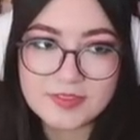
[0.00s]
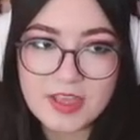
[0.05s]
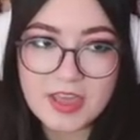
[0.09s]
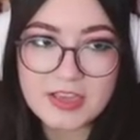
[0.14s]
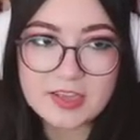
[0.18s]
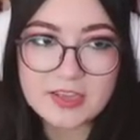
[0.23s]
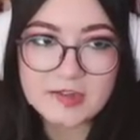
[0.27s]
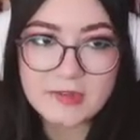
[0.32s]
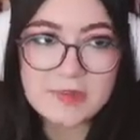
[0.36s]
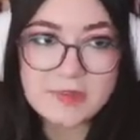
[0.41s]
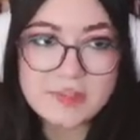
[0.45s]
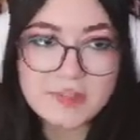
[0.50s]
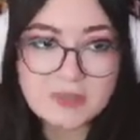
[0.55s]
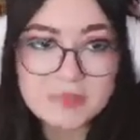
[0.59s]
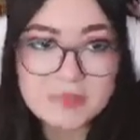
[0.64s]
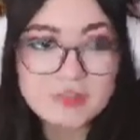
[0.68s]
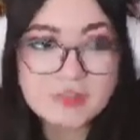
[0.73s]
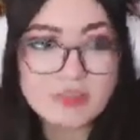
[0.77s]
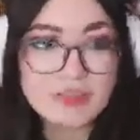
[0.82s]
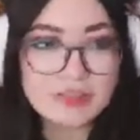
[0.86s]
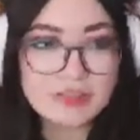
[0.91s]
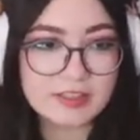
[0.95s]
it could be
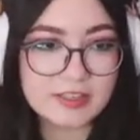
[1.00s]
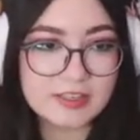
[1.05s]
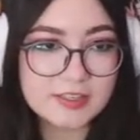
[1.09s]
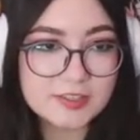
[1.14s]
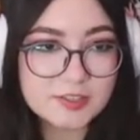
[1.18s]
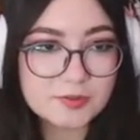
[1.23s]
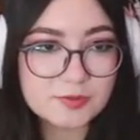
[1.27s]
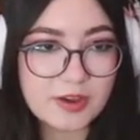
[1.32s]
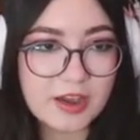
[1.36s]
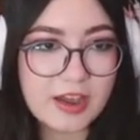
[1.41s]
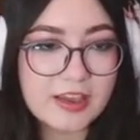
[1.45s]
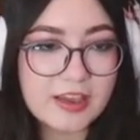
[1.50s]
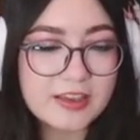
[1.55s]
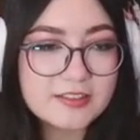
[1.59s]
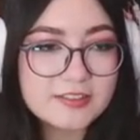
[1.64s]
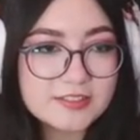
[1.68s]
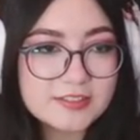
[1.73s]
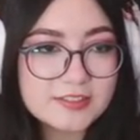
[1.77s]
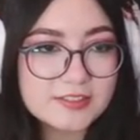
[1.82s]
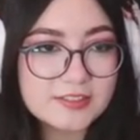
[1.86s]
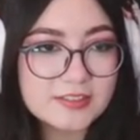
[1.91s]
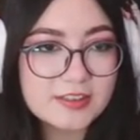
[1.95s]
something like this,
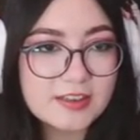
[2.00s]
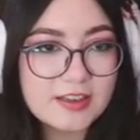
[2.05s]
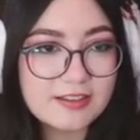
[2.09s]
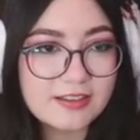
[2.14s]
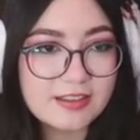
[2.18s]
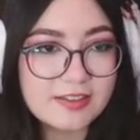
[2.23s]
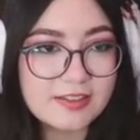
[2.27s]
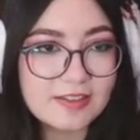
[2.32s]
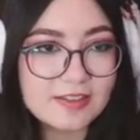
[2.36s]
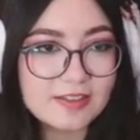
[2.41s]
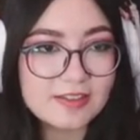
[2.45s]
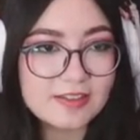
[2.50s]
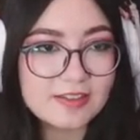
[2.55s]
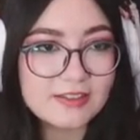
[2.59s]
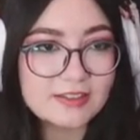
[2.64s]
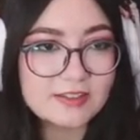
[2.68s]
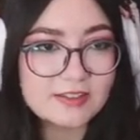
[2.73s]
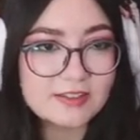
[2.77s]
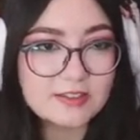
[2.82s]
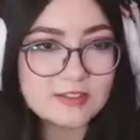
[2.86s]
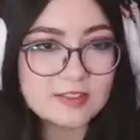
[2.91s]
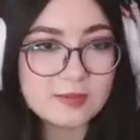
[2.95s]
right? Like that's
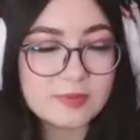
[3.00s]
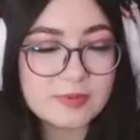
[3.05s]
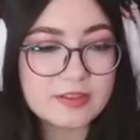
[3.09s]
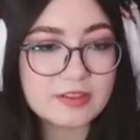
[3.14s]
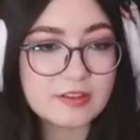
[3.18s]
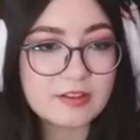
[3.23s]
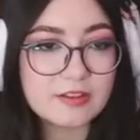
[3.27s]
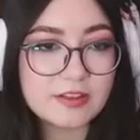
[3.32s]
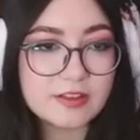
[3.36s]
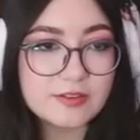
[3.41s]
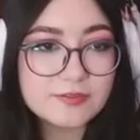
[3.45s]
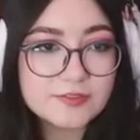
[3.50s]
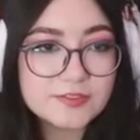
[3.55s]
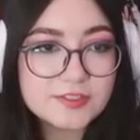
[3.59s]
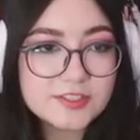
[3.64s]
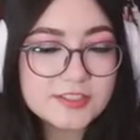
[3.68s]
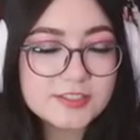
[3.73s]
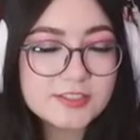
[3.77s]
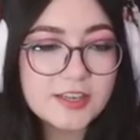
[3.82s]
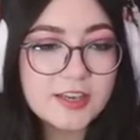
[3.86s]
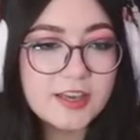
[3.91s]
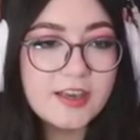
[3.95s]
this could be the cliffs.
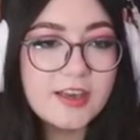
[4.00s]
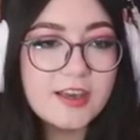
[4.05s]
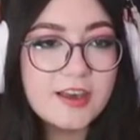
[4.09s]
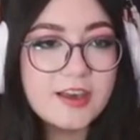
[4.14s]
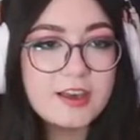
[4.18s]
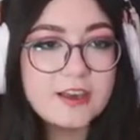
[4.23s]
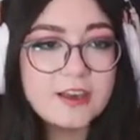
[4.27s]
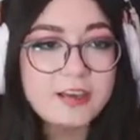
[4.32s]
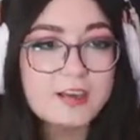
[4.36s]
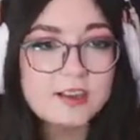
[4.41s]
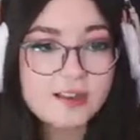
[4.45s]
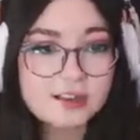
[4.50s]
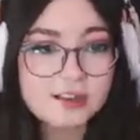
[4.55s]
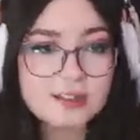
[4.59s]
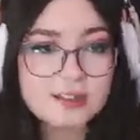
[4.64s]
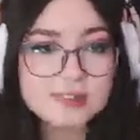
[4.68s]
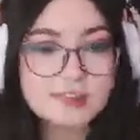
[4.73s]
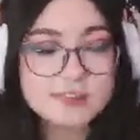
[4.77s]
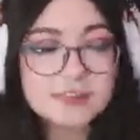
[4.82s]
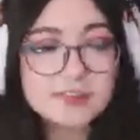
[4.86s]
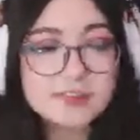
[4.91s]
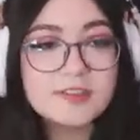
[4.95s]

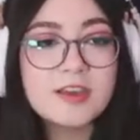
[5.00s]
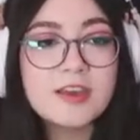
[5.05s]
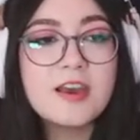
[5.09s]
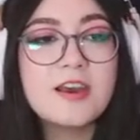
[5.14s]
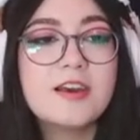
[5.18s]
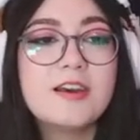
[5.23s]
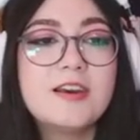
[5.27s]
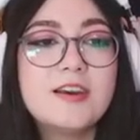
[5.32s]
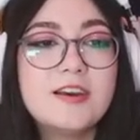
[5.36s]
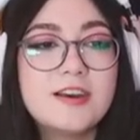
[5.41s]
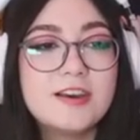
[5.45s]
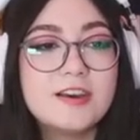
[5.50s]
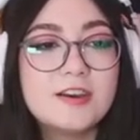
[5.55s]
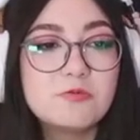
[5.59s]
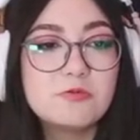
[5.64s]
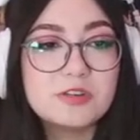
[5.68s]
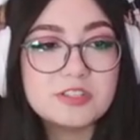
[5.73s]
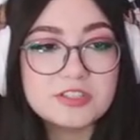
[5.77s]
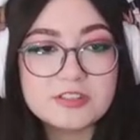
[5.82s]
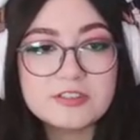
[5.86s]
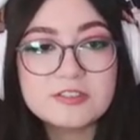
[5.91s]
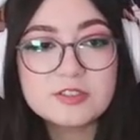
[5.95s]
Cause
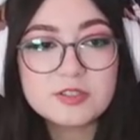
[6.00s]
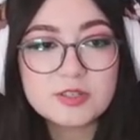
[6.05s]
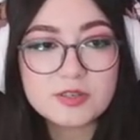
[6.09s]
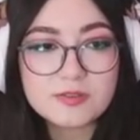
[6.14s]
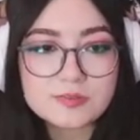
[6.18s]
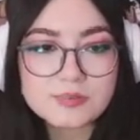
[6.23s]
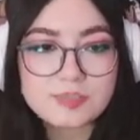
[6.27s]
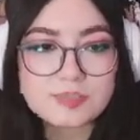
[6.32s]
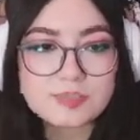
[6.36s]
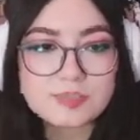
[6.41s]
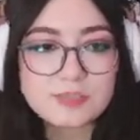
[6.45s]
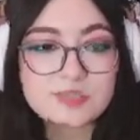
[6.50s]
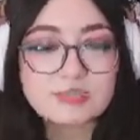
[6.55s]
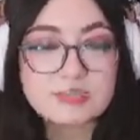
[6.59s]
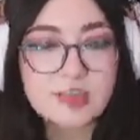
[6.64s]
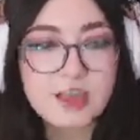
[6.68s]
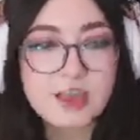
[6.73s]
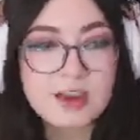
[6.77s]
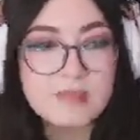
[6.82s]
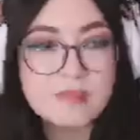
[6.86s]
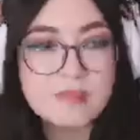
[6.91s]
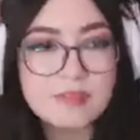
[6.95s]
Resident services is
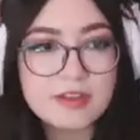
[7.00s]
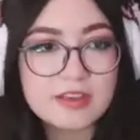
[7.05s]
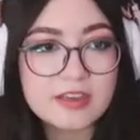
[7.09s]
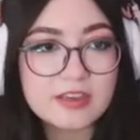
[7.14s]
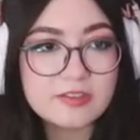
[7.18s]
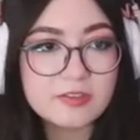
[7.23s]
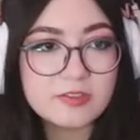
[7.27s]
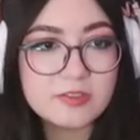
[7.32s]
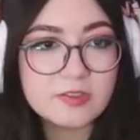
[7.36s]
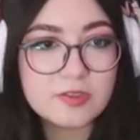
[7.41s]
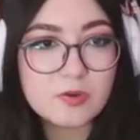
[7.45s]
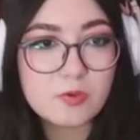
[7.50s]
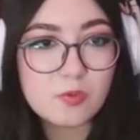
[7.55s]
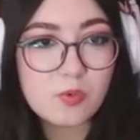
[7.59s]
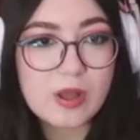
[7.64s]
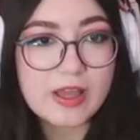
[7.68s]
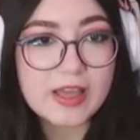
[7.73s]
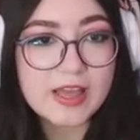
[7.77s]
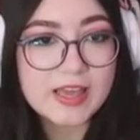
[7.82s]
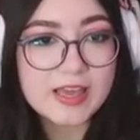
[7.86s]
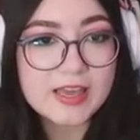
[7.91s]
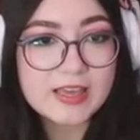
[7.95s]
kind of like in the
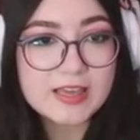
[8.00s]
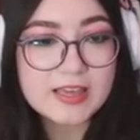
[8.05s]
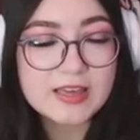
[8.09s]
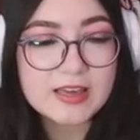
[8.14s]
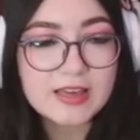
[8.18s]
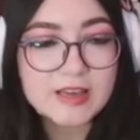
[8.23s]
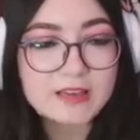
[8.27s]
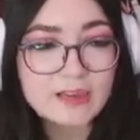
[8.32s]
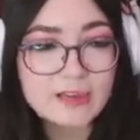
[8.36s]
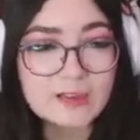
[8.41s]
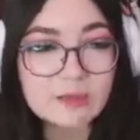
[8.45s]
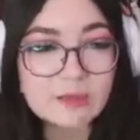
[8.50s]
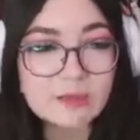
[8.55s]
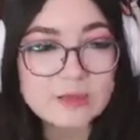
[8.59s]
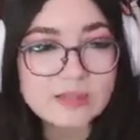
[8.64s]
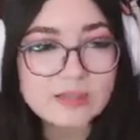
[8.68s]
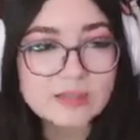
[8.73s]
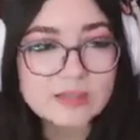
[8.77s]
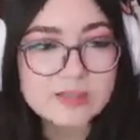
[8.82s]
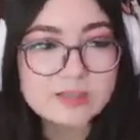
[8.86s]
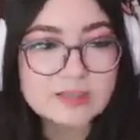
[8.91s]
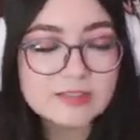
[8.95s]
way a little
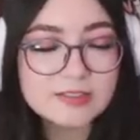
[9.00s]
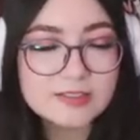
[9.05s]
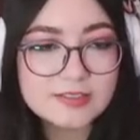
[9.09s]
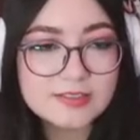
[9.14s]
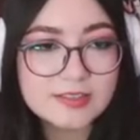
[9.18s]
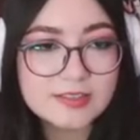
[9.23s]
bit.